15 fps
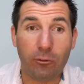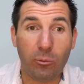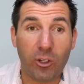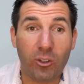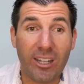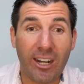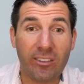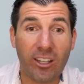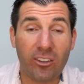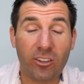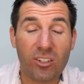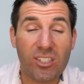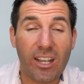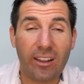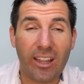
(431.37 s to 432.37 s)
When you get on the other
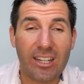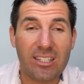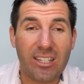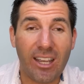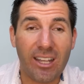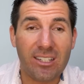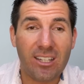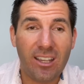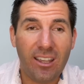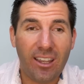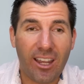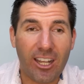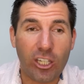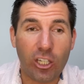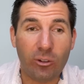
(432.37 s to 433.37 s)
side of that debt
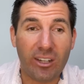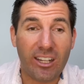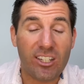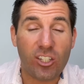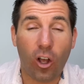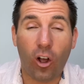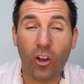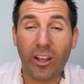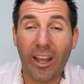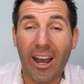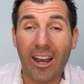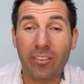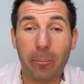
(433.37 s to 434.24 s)
and you, it is all gone,